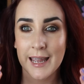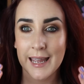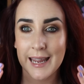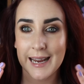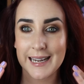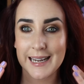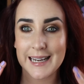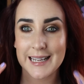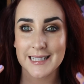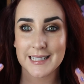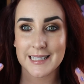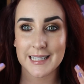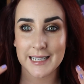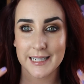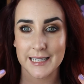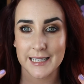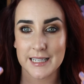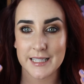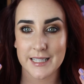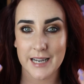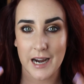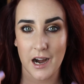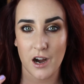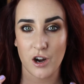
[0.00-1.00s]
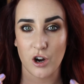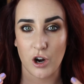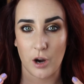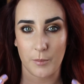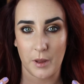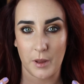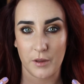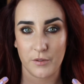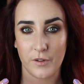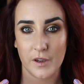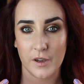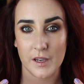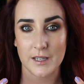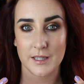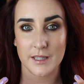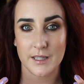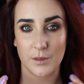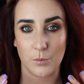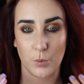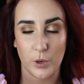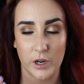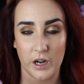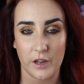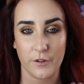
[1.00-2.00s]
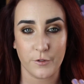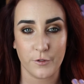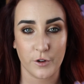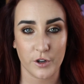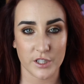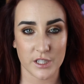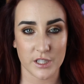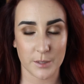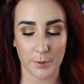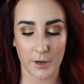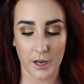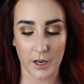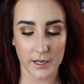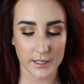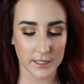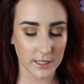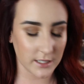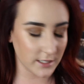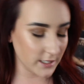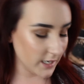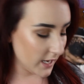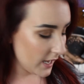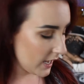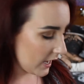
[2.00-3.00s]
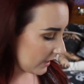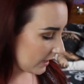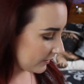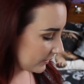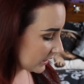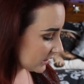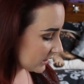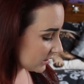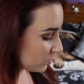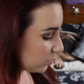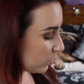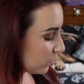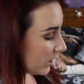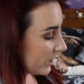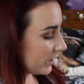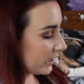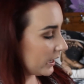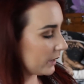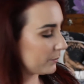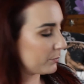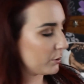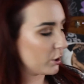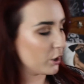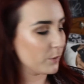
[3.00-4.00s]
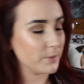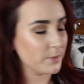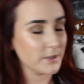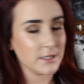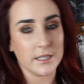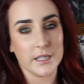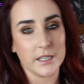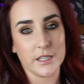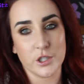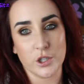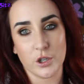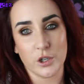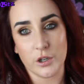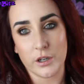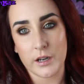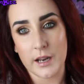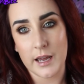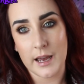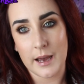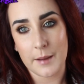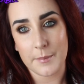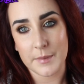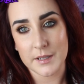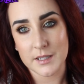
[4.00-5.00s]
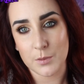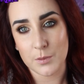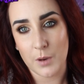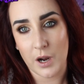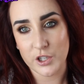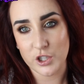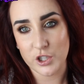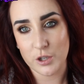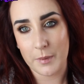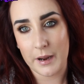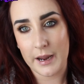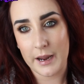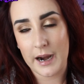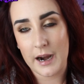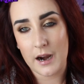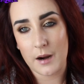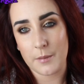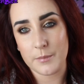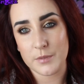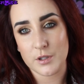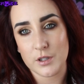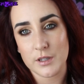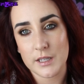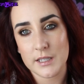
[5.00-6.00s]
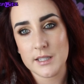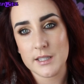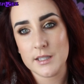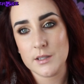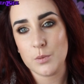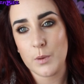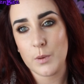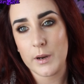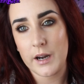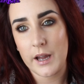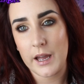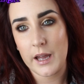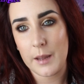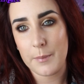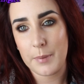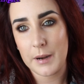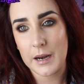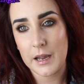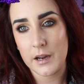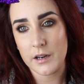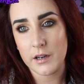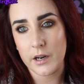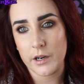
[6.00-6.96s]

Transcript: it is a little darker on my face than when I first applied it, and that's why I purposely done a swatch on my arm. So this is when I apply.